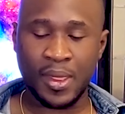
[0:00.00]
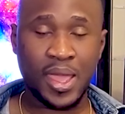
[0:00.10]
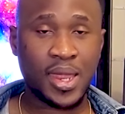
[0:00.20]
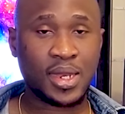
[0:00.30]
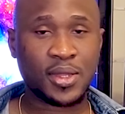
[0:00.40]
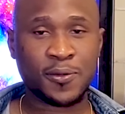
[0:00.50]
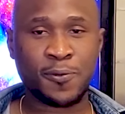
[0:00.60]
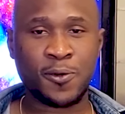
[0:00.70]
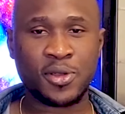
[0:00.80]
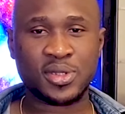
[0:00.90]
And the
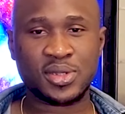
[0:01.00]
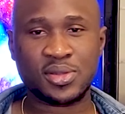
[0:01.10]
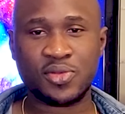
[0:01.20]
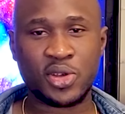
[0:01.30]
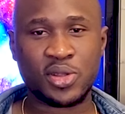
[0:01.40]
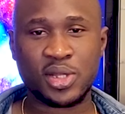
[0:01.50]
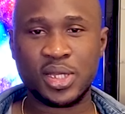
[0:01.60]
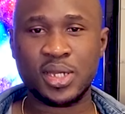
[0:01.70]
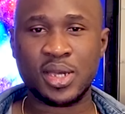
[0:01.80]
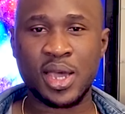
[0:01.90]
fourth, regularly
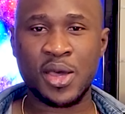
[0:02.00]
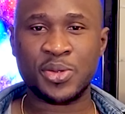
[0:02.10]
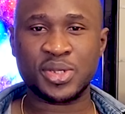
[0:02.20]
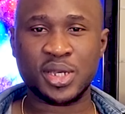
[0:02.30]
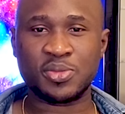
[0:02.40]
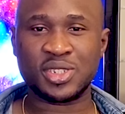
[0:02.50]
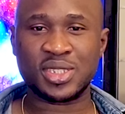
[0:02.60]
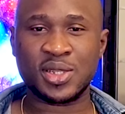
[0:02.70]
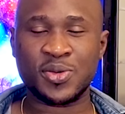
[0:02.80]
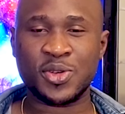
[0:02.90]
in the house. I'm just
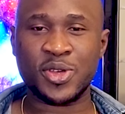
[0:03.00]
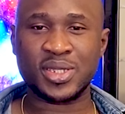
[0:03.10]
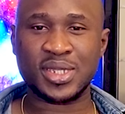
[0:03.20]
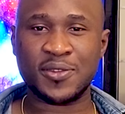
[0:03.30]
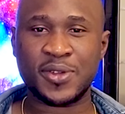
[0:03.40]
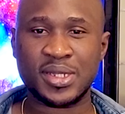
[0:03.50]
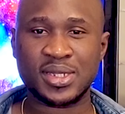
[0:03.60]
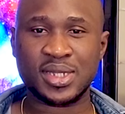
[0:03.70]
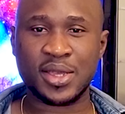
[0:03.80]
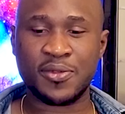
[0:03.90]
dealing with noise in different
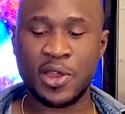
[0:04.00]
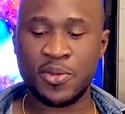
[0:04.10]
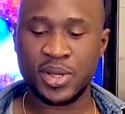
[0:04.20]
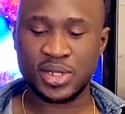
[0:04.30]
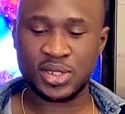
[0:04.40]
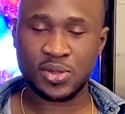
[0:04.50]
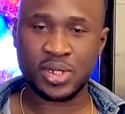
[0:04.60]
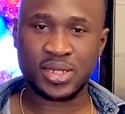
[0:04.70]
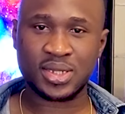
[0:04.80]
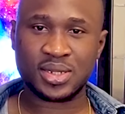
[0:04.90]
environments. So
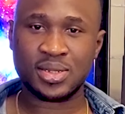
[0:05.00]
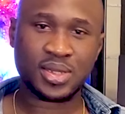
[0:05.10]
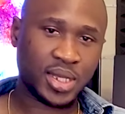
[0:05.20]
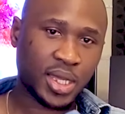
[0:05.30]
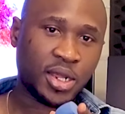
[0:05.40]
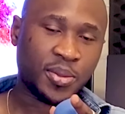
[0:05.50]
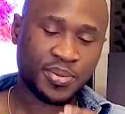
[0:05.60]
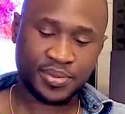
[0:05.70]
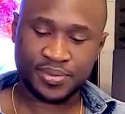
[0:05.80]
let's pick it up.